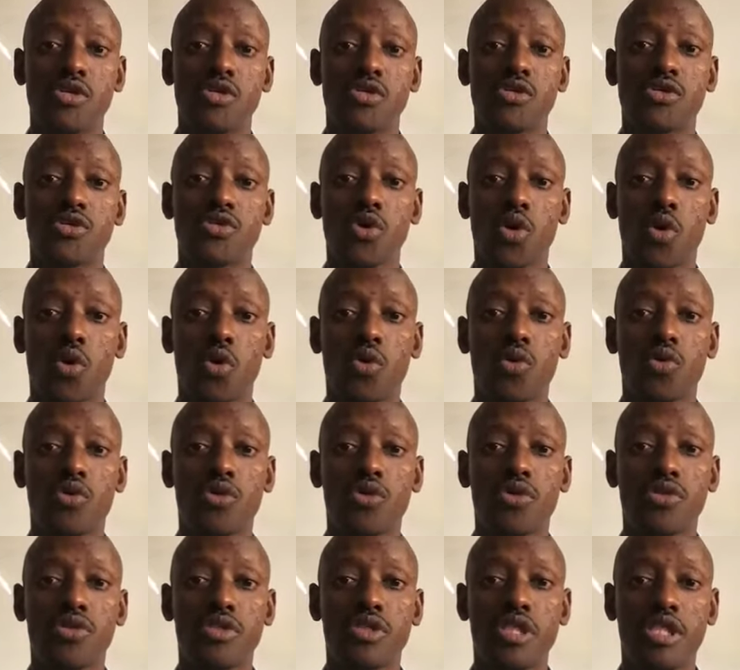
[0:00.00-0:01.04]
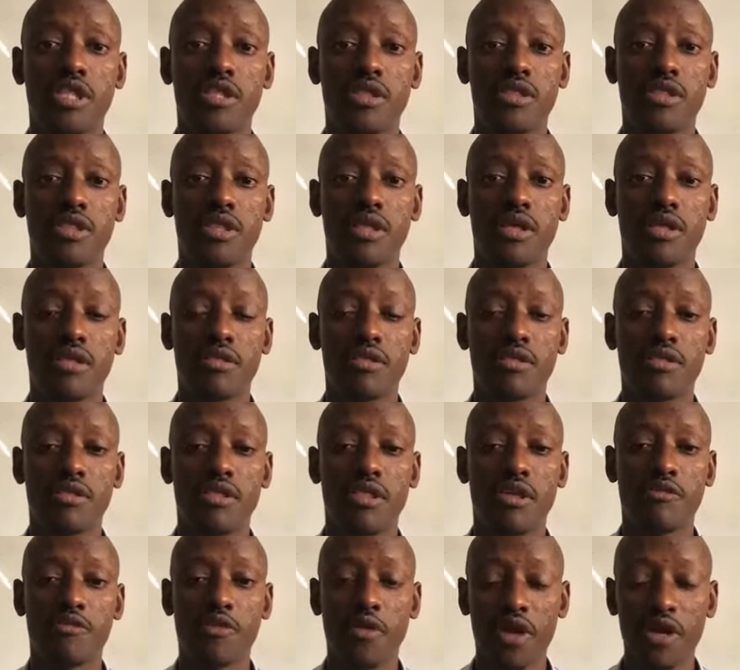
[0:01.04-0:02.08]
So
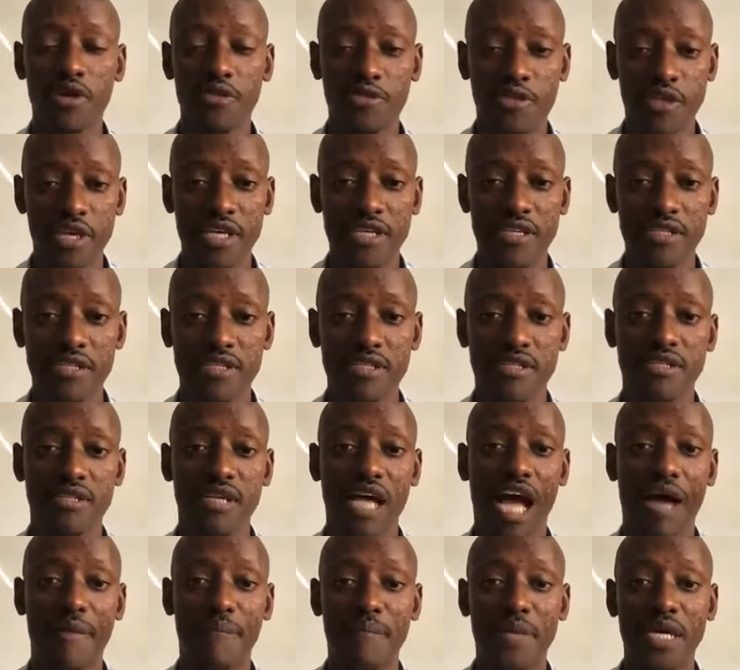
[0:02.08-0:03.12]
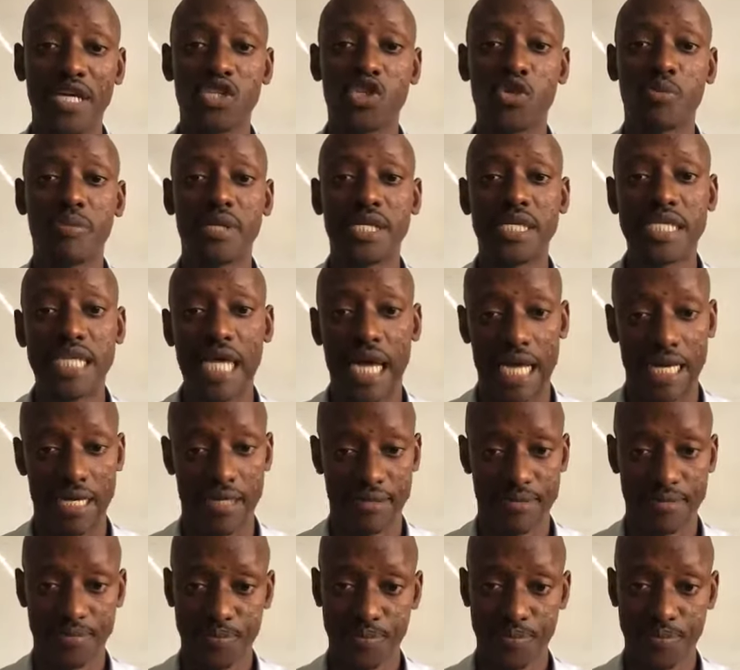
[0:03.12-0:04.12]
the following things are meant to be done.